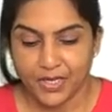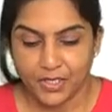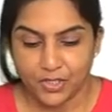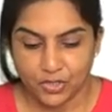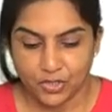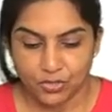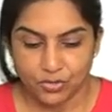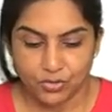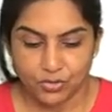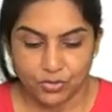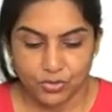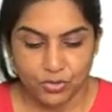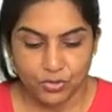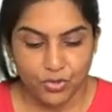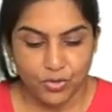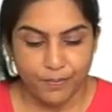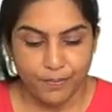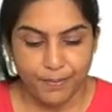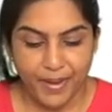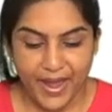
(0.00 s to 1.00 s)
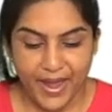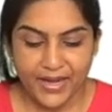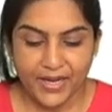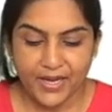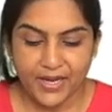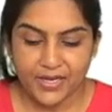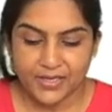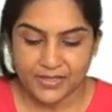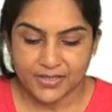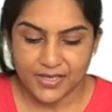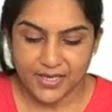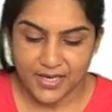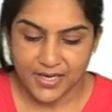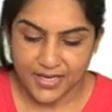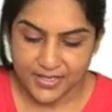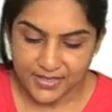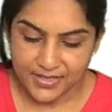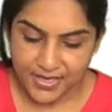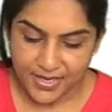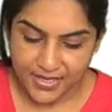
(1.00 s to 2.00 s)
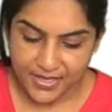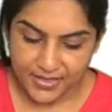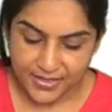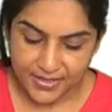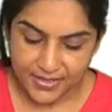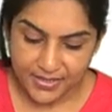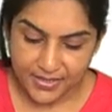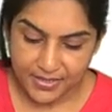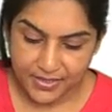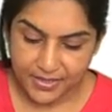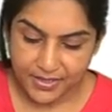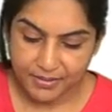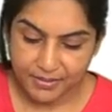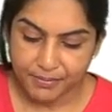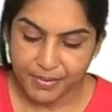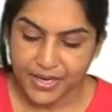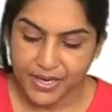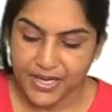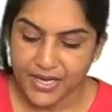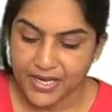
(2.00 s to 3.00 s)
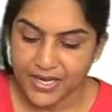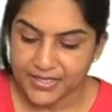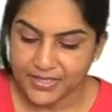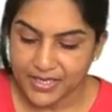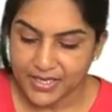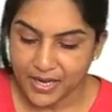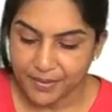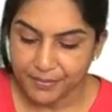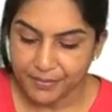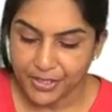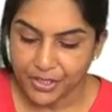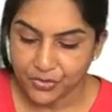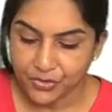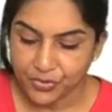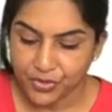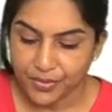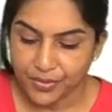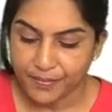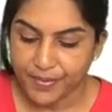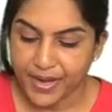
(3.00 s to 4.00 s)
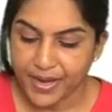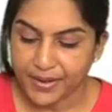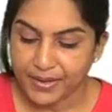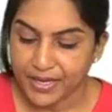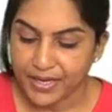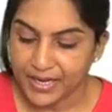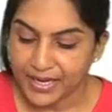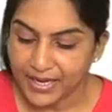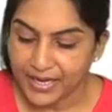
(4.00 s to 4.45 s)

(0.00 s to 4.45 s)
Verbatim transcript: So bank is an asset. Money has come into the bank.